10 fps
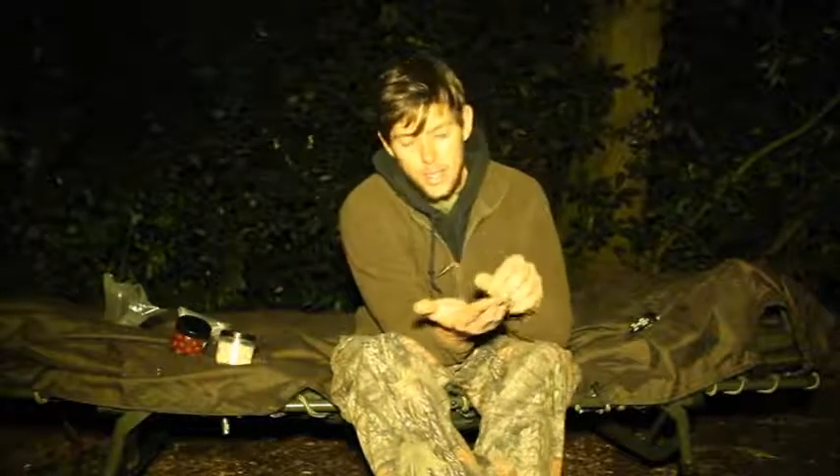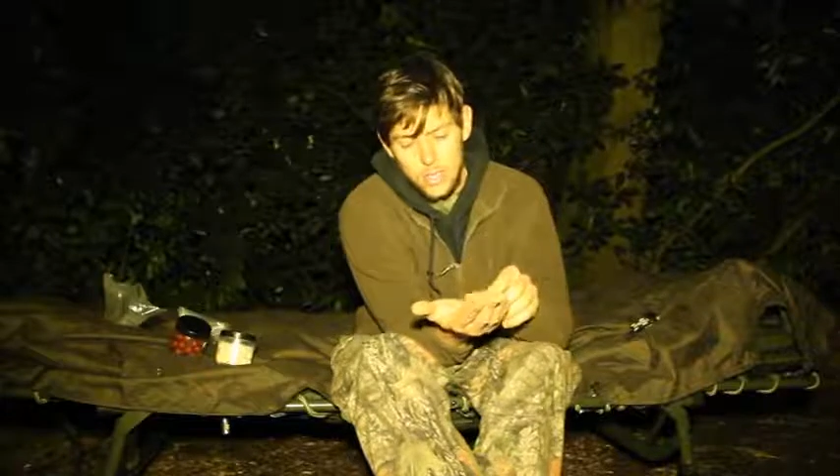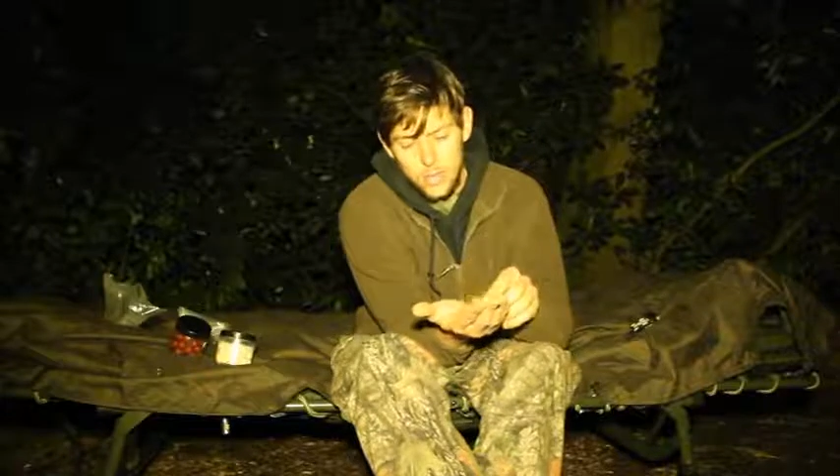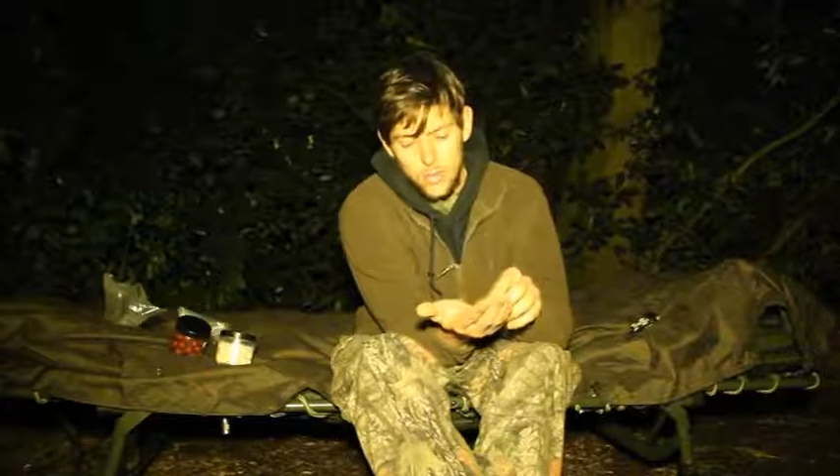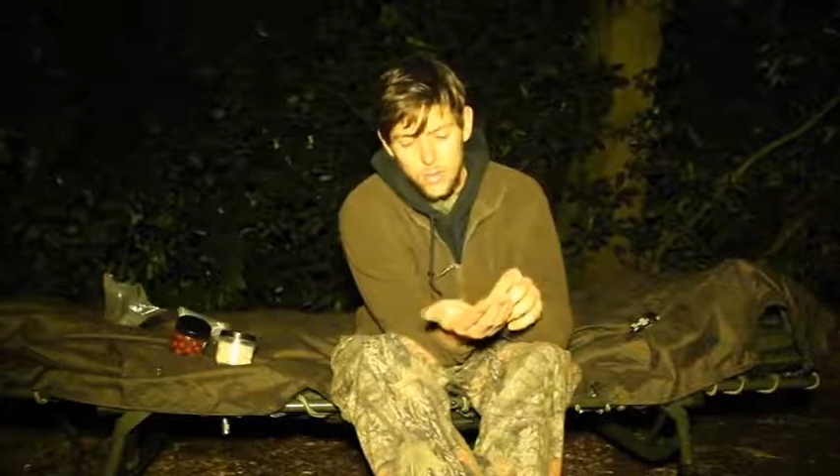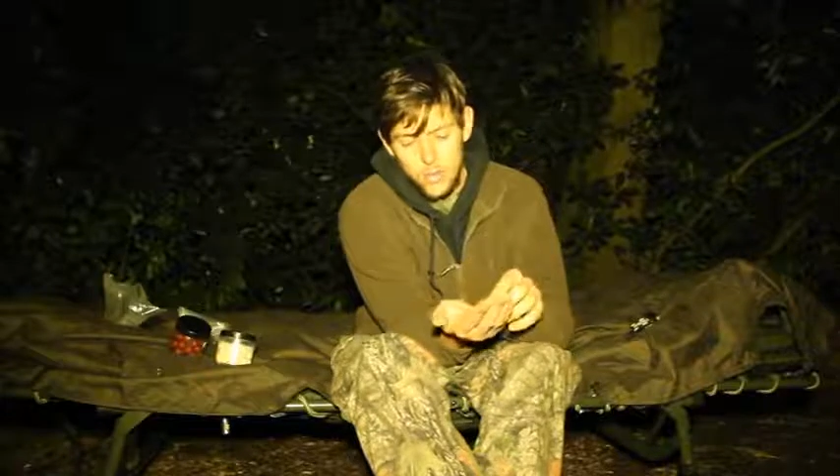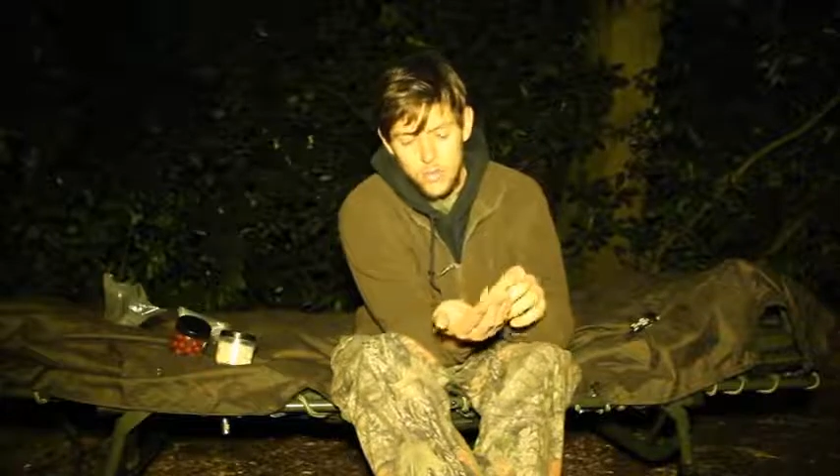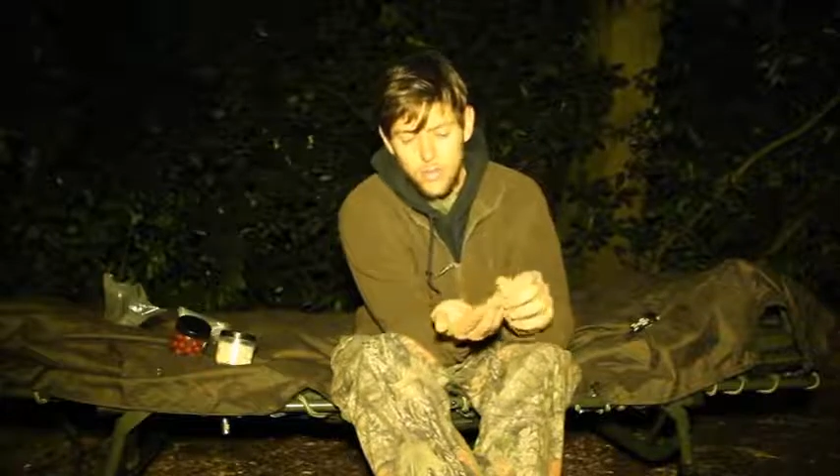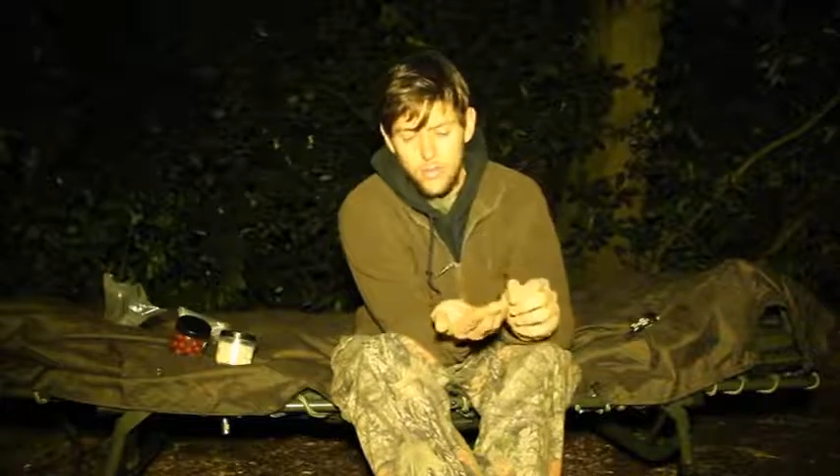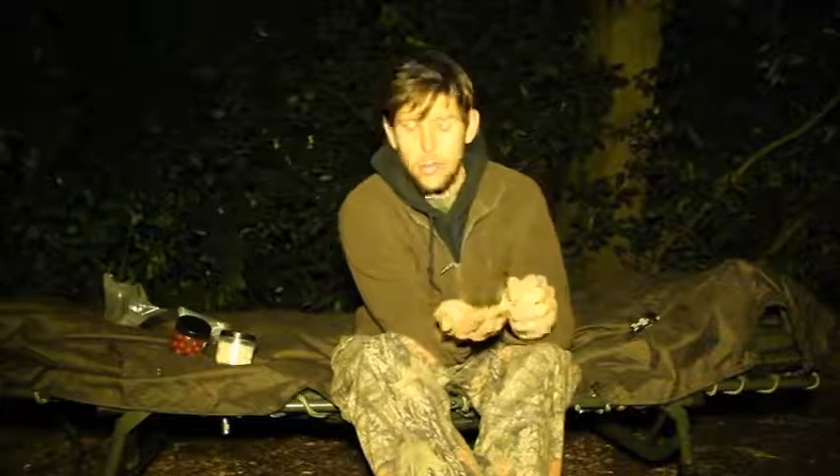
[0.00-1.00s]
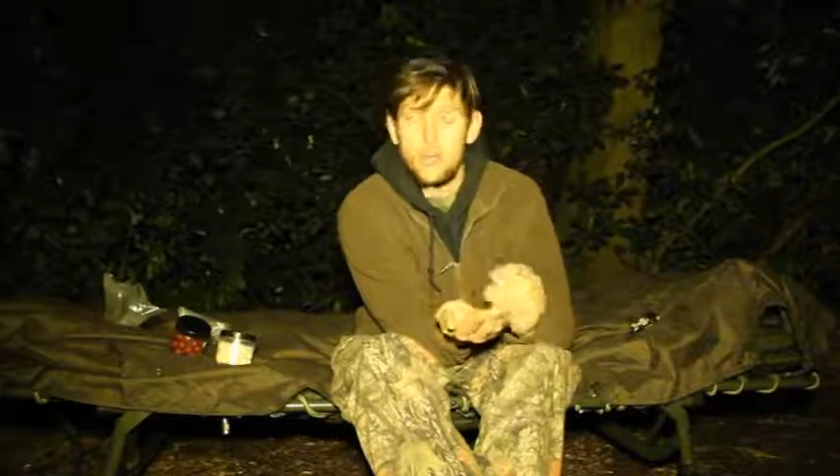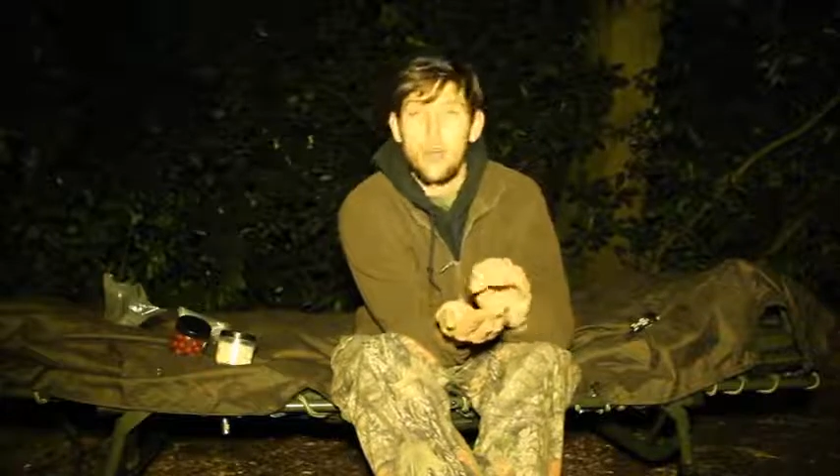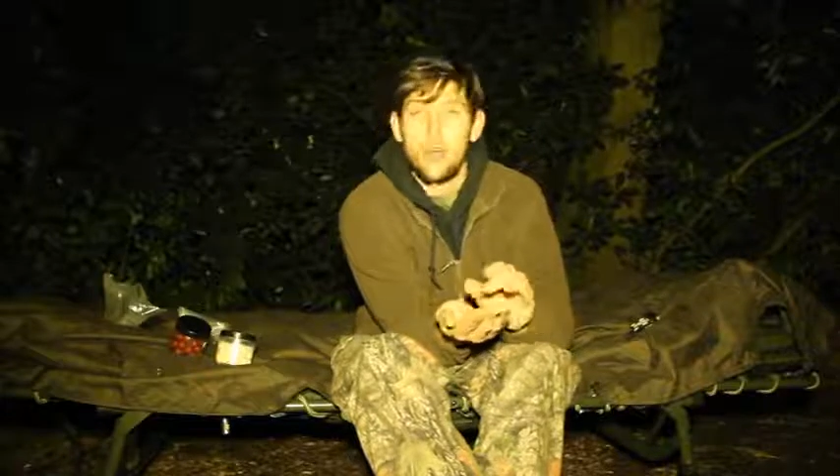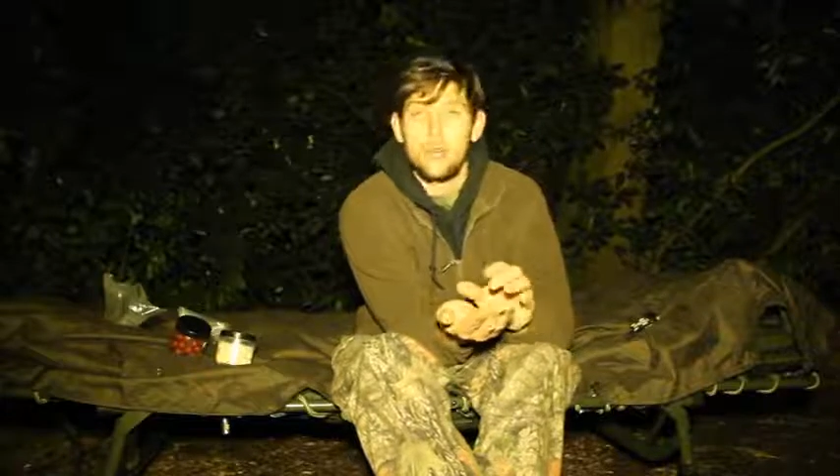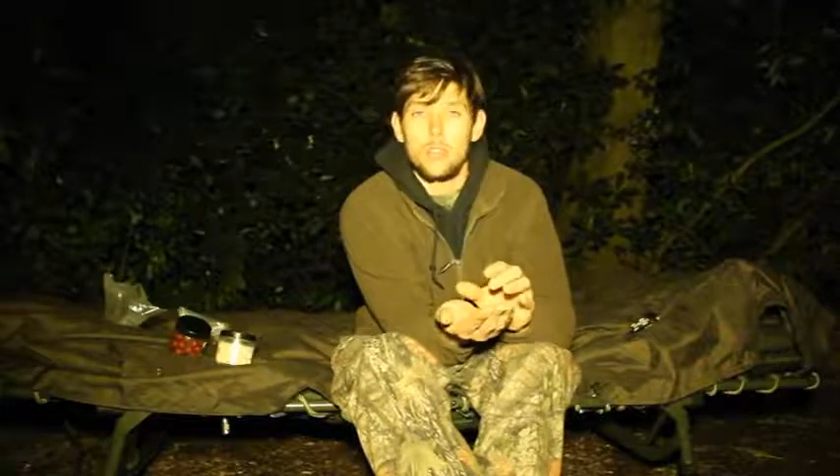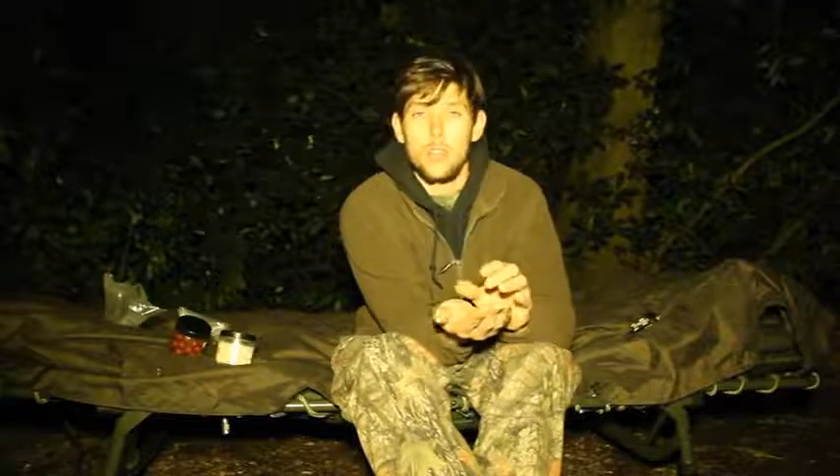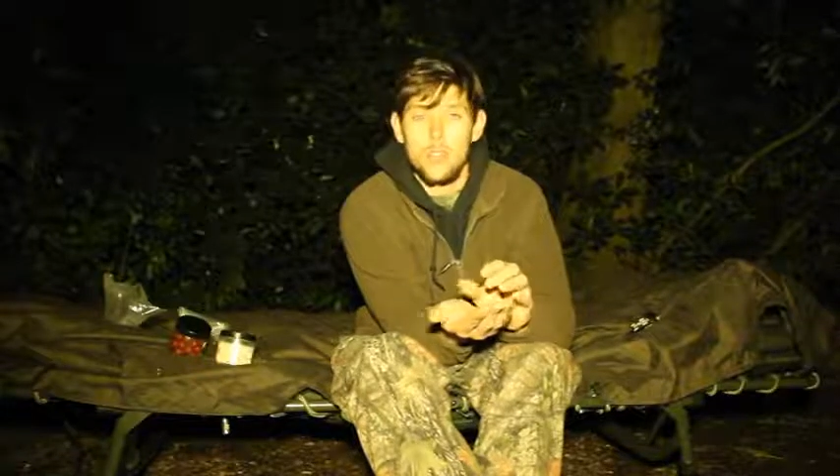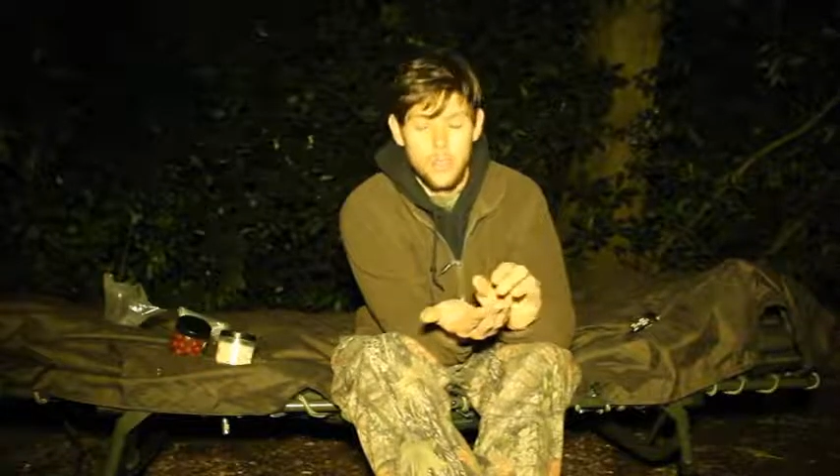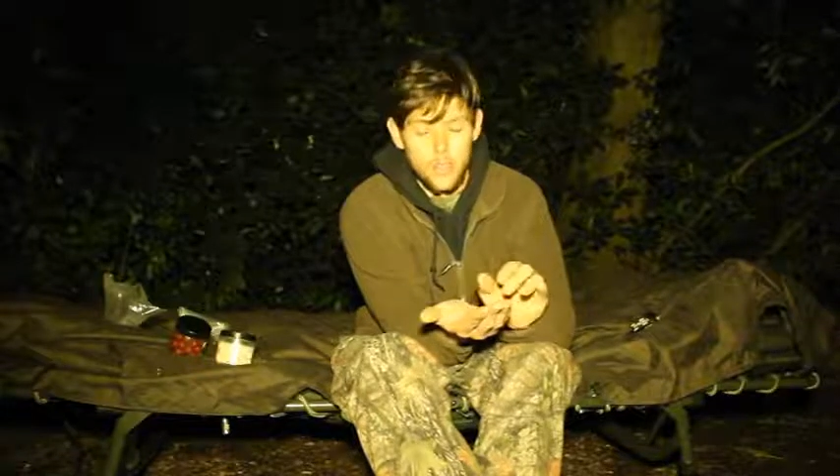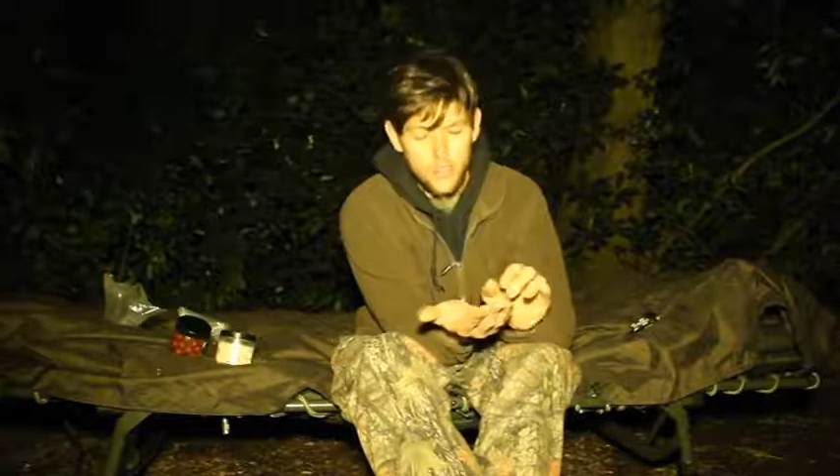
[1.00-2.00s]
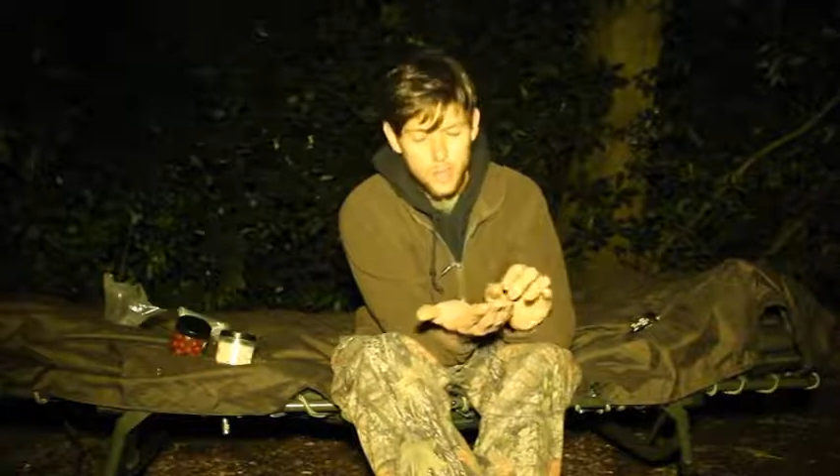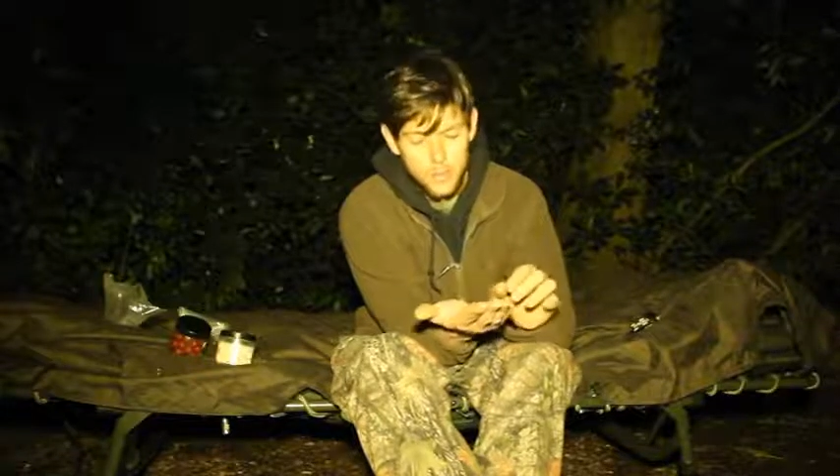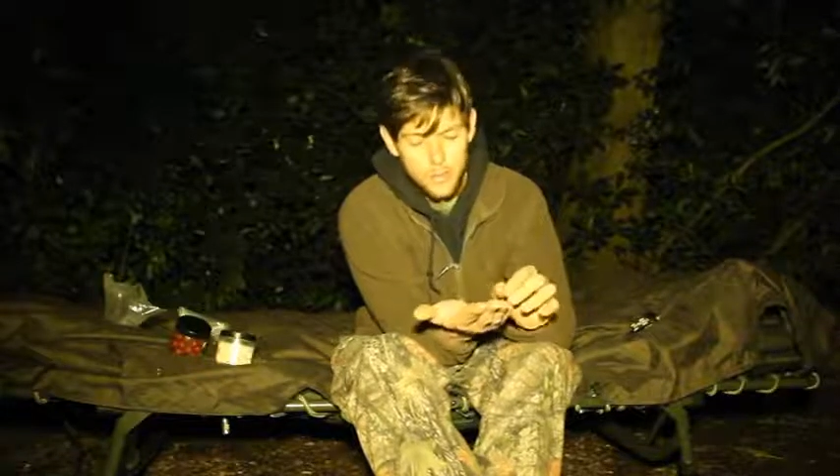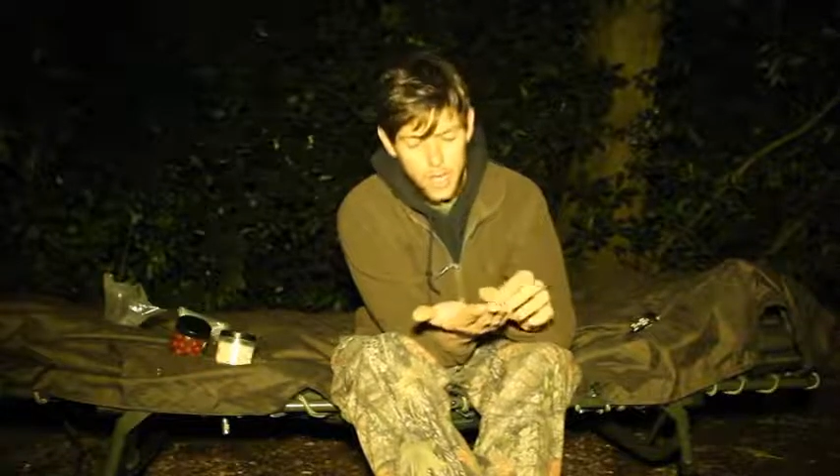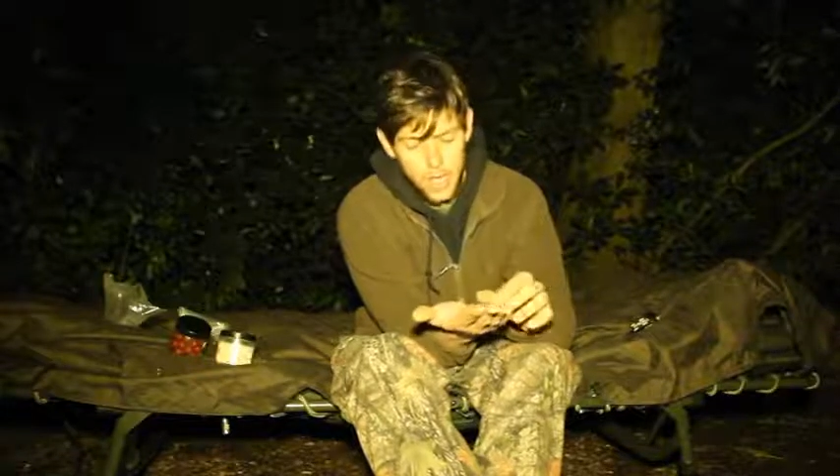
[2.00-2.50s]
sort of different approach to your fishing.